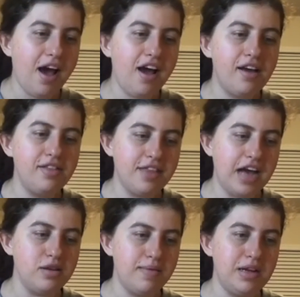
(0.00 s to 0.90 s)
Yeah,
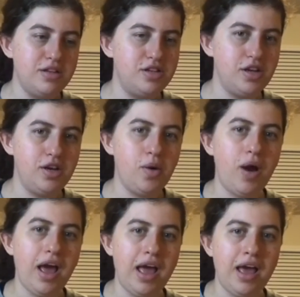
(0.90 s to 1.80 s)
that's what I'm going to
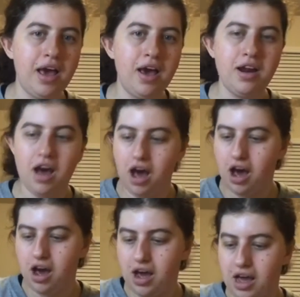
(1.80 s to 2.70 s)
do. And
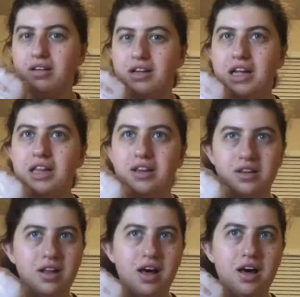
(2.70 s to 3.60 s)
I
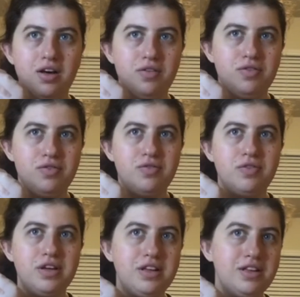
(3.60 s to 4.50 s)
love
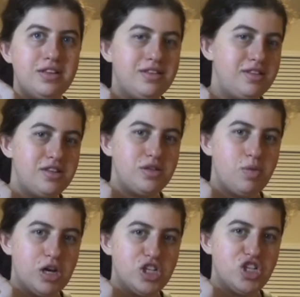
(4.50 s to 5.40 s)
the
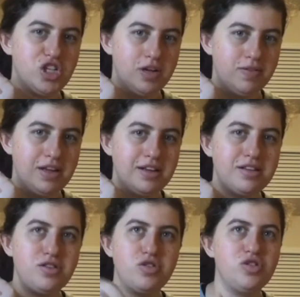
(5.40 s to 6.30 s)
swatch of it.
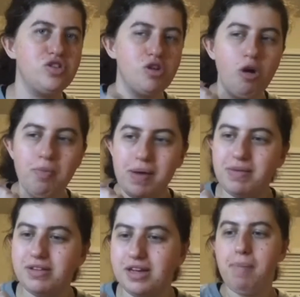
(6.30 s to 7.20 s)
It's so
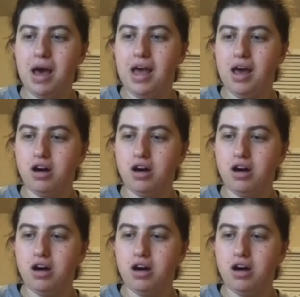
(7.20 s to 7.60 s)
pigmented.